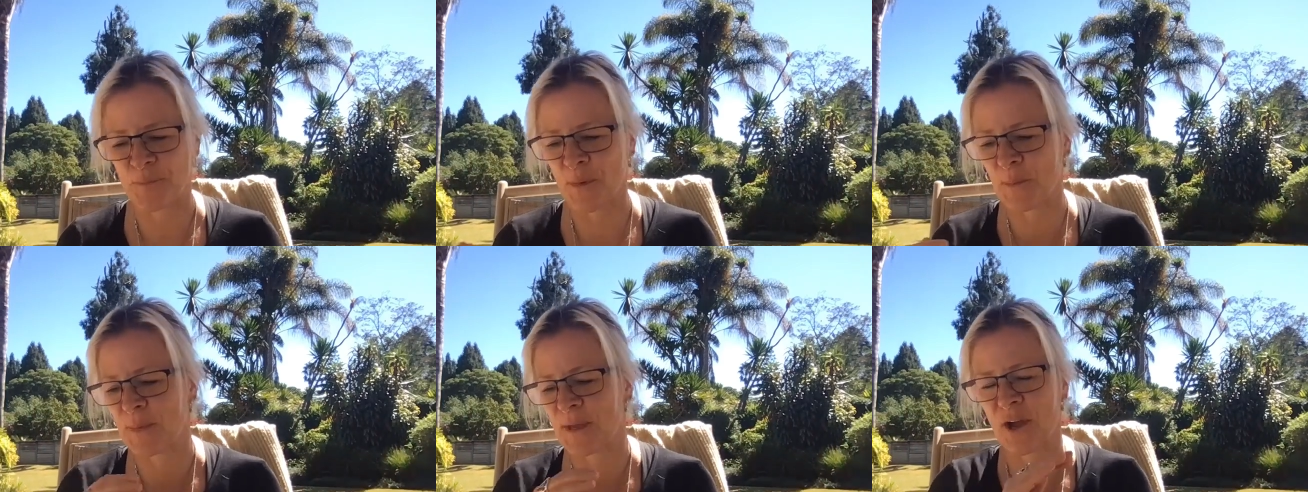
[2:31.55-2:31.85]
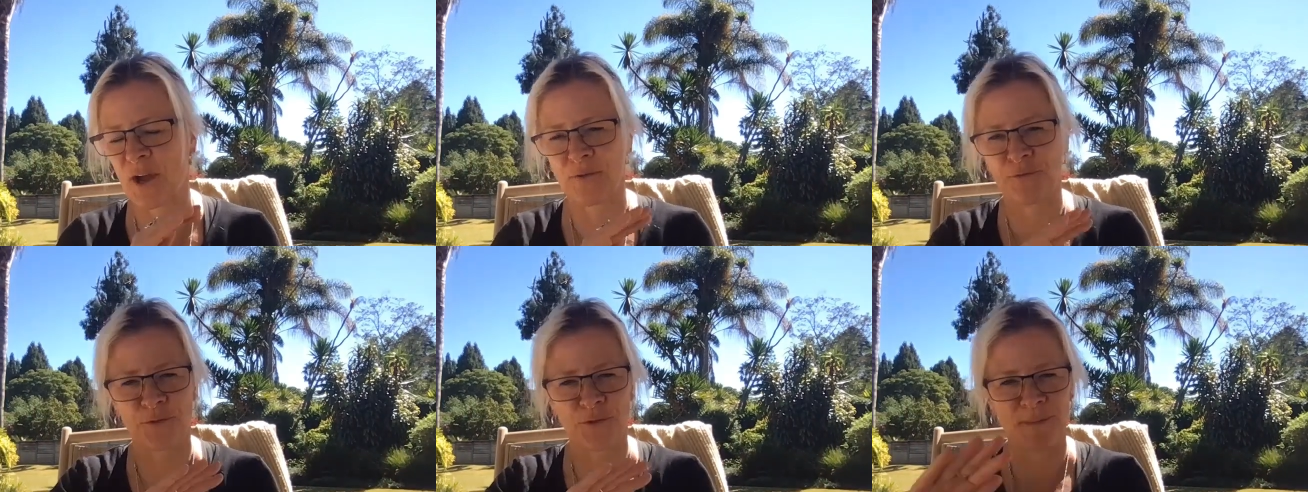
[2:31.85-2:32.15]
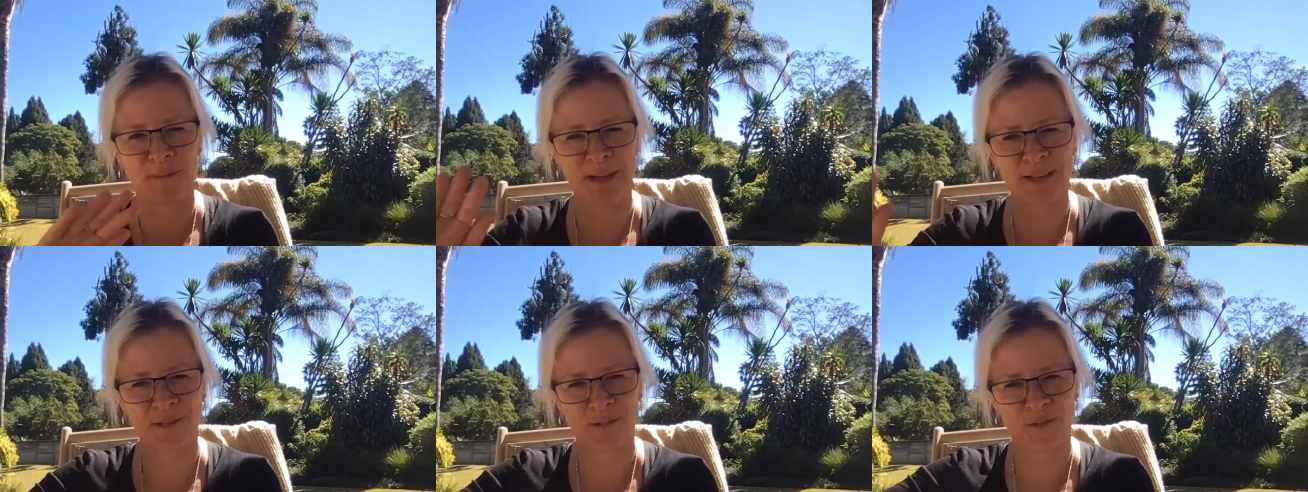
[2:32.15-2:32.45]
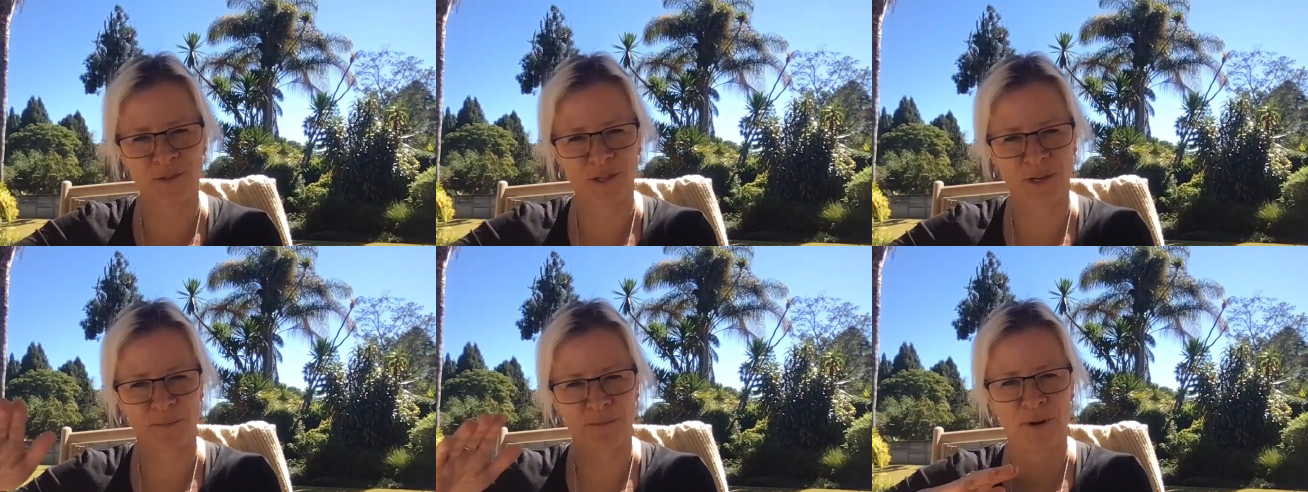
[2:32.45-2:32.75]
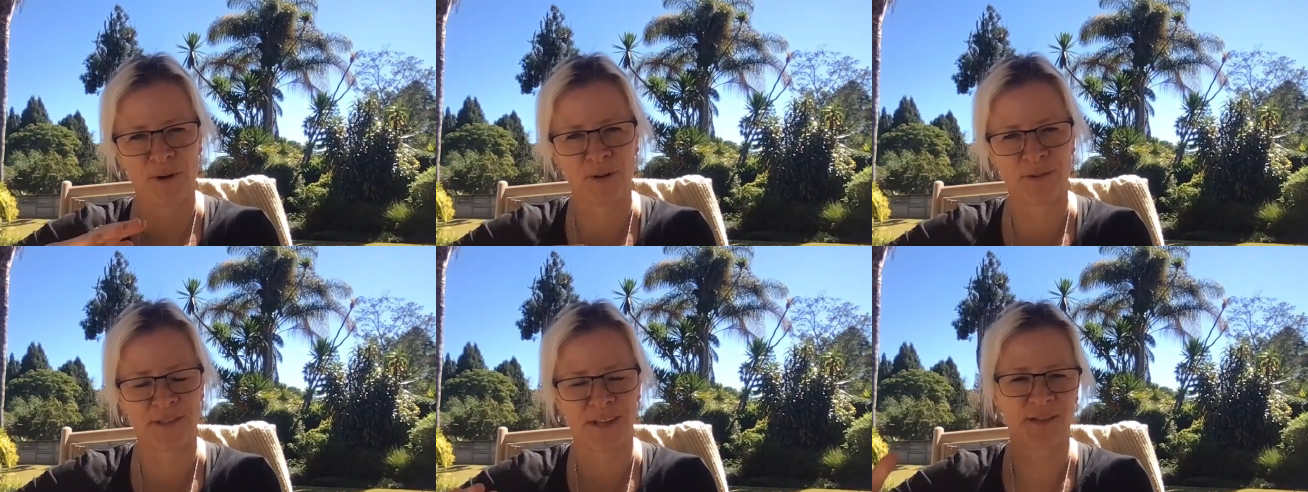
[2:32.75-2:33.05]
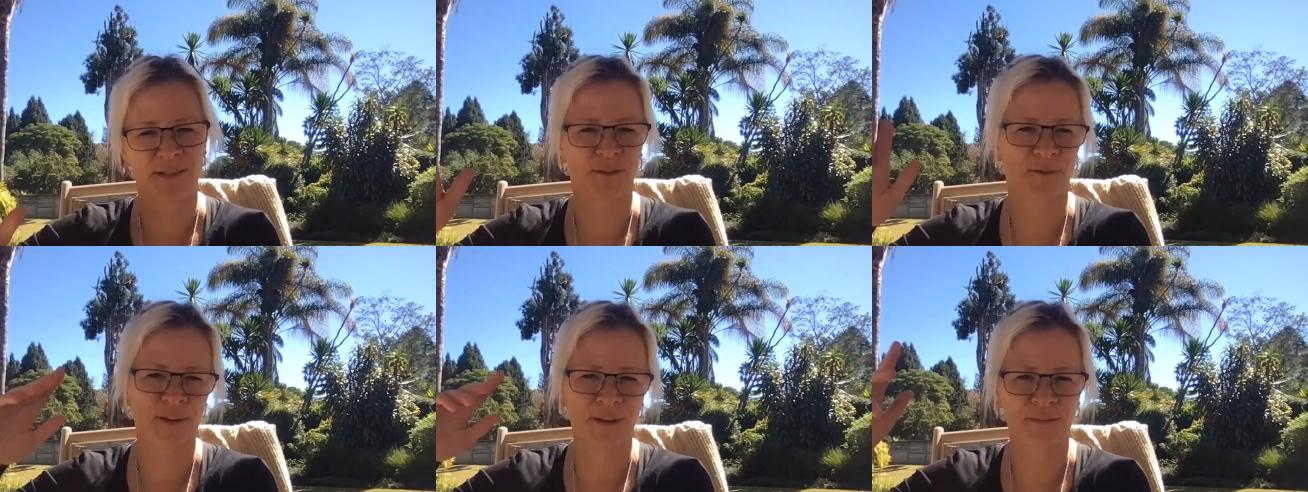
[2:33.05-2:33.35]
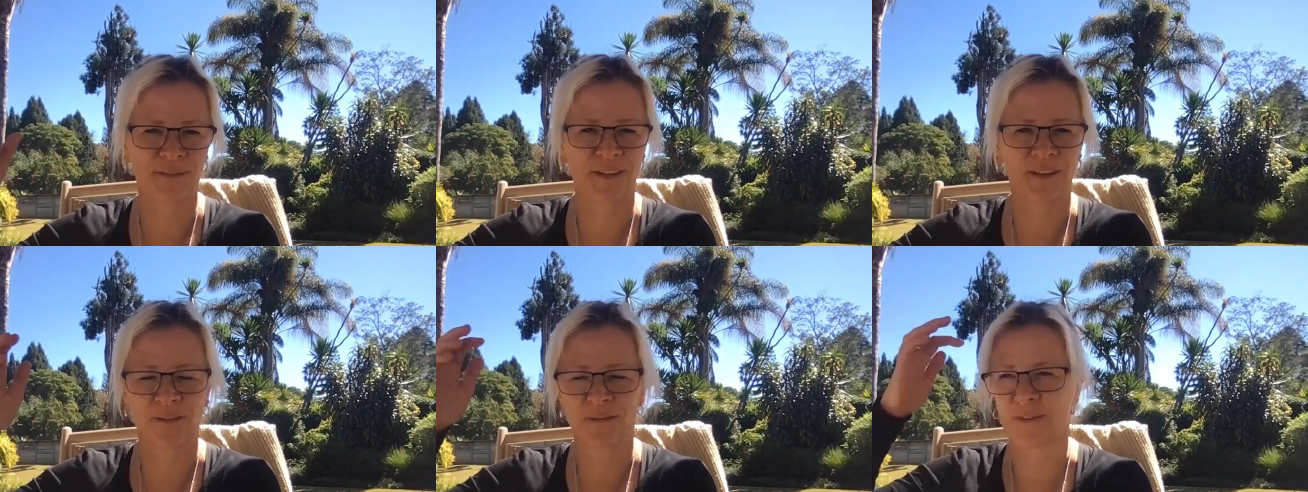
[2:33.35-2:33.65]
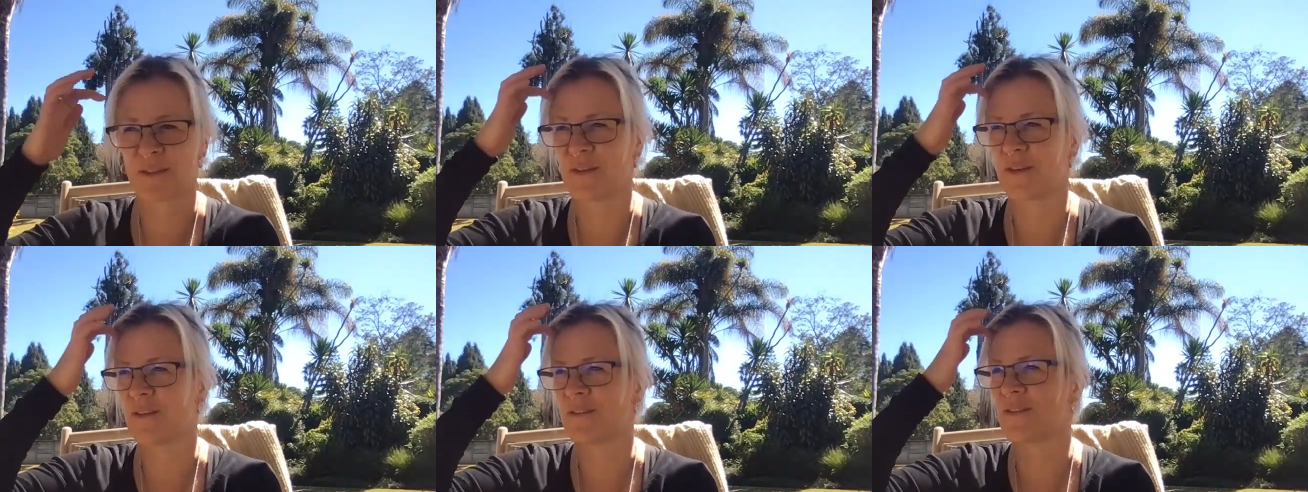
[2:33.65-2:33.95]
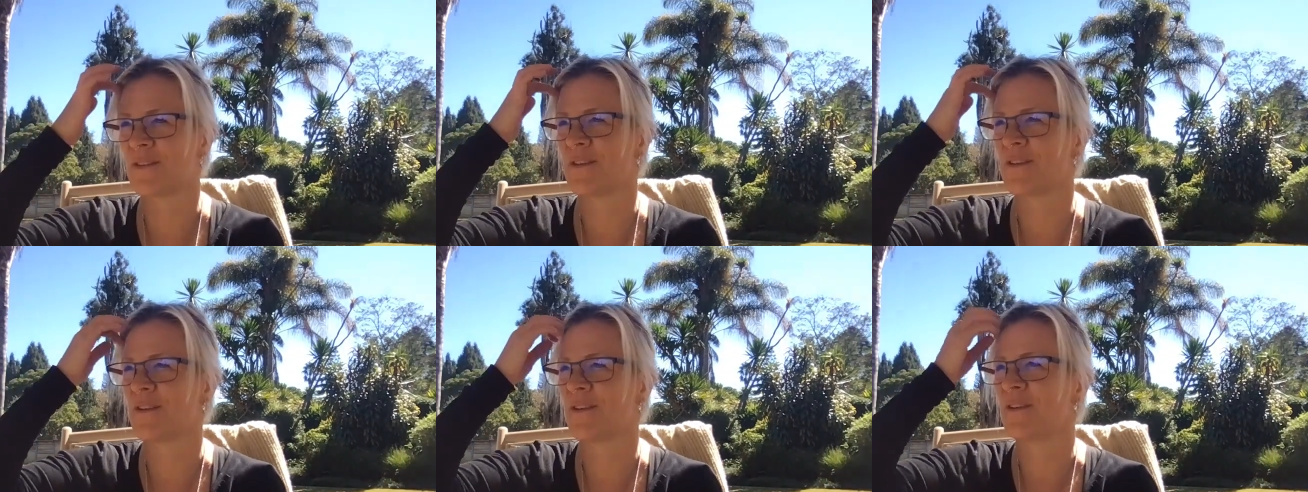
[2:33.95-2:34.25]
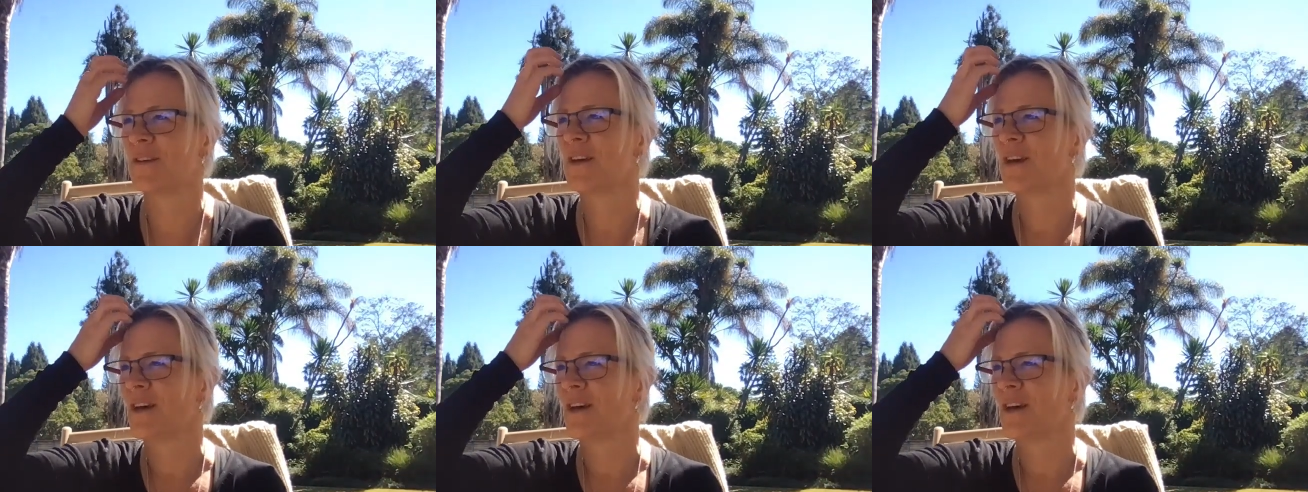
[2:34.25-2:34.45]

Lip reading: when we go through the mentorship process, or even the